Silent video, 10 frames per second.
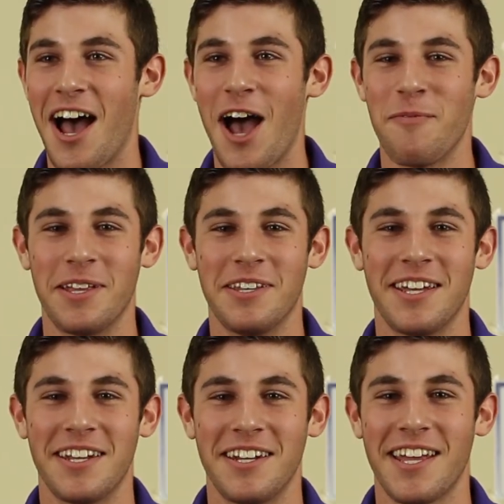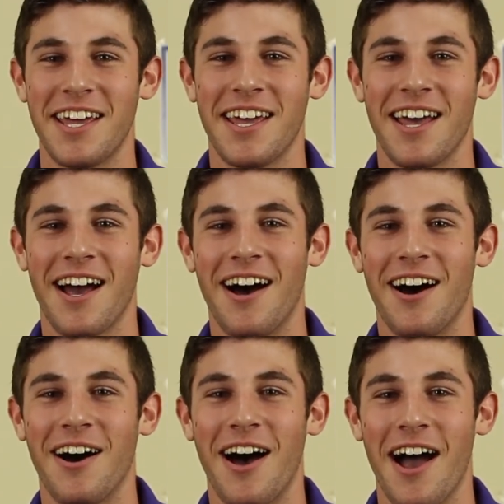I mean, day to day,
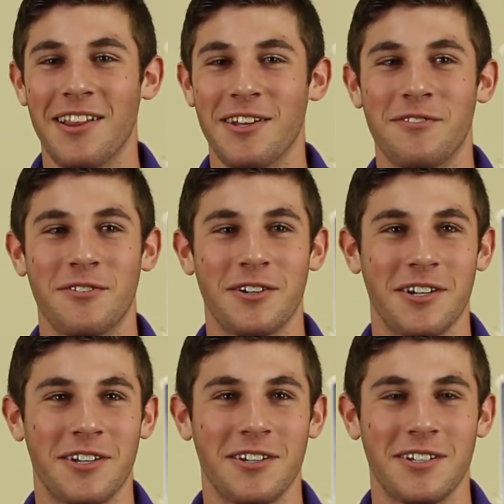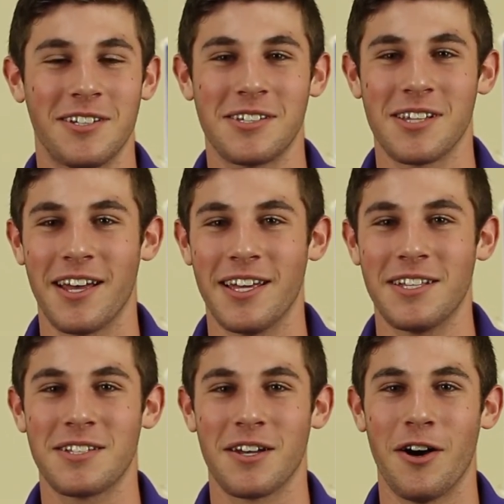I live for a good
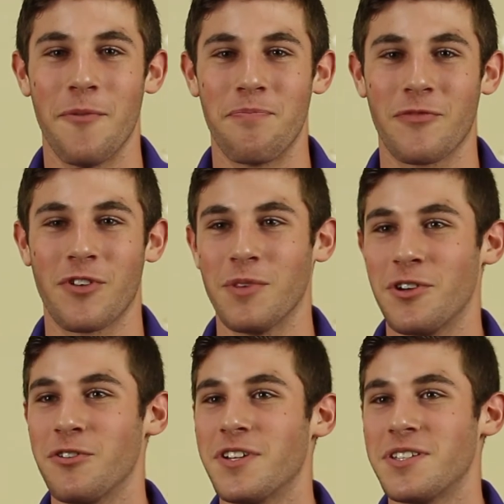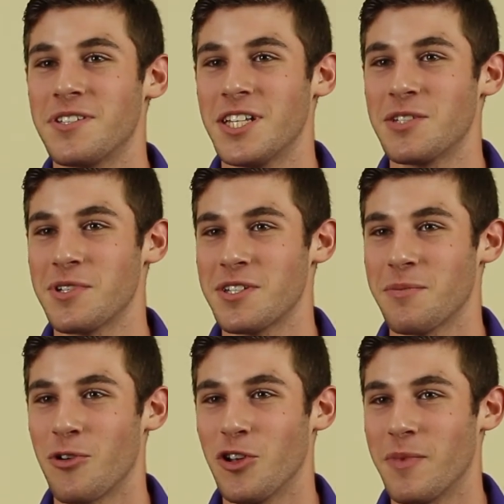slice from Little Vincent's with
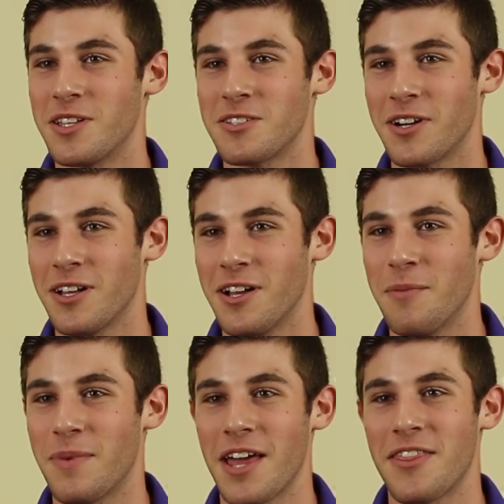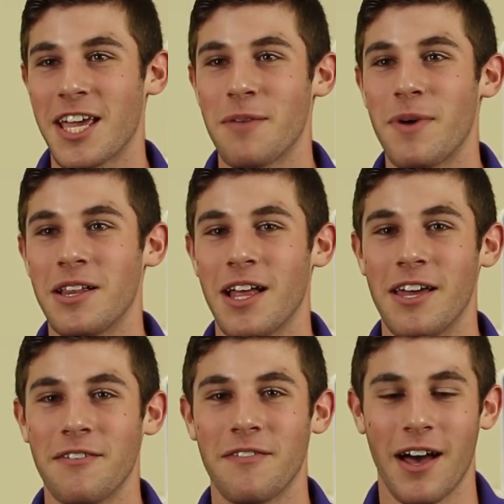some cold mozzarella. But I think in my
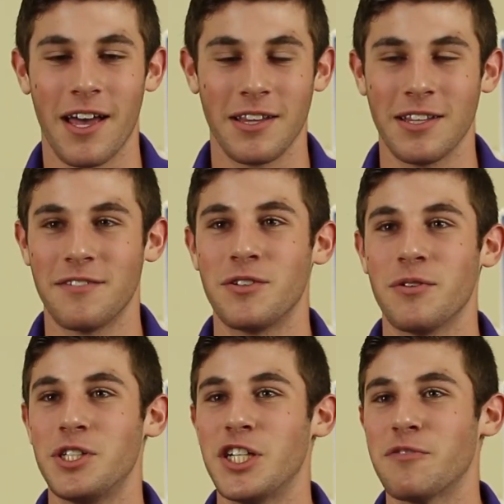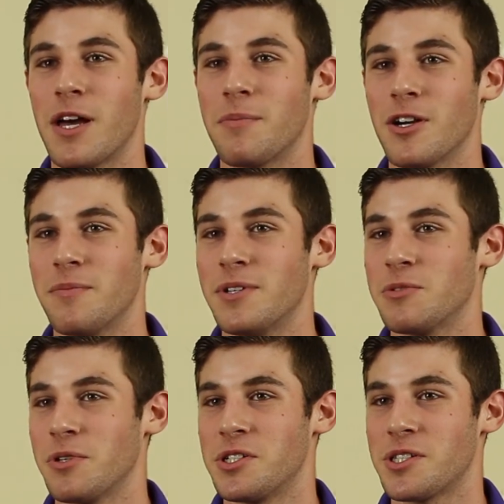life, I live to achieve my
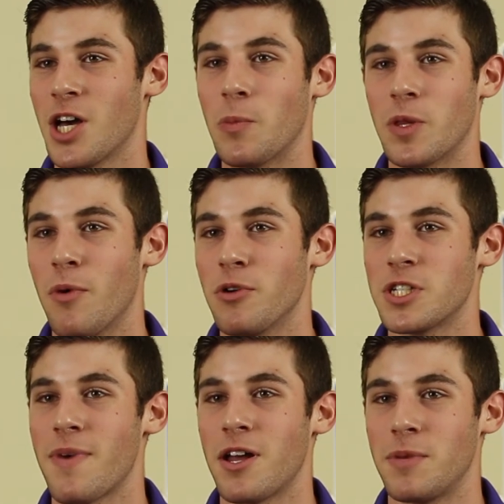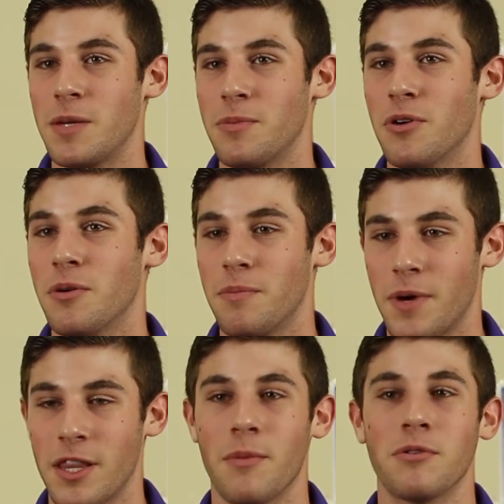purpose, which is to help the most amount of people
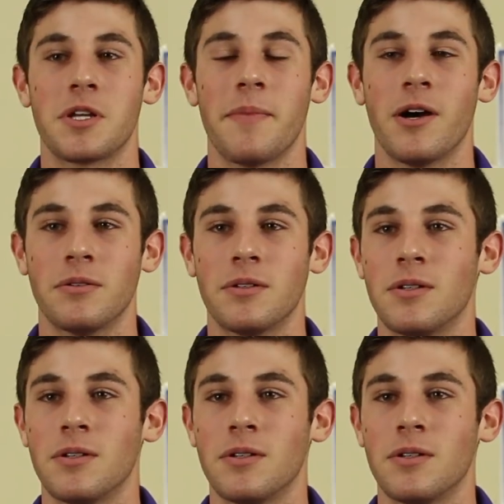by the most amount.